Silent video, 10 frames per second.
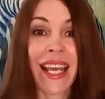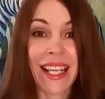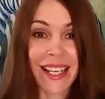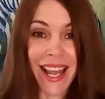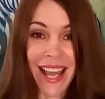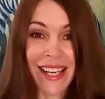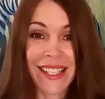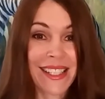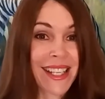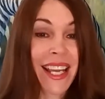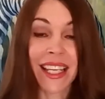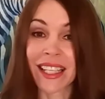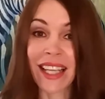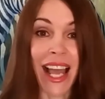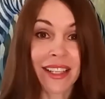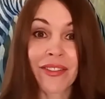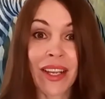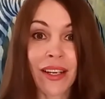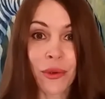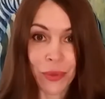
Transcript: Next, in Latvian,